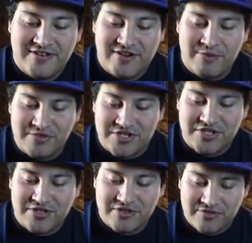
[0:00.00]
Almost,
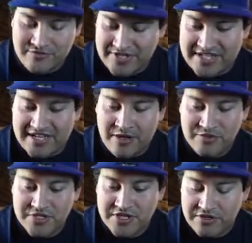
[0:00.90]
what is that?
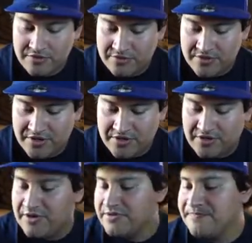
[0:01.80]
Almost two, no, no, no.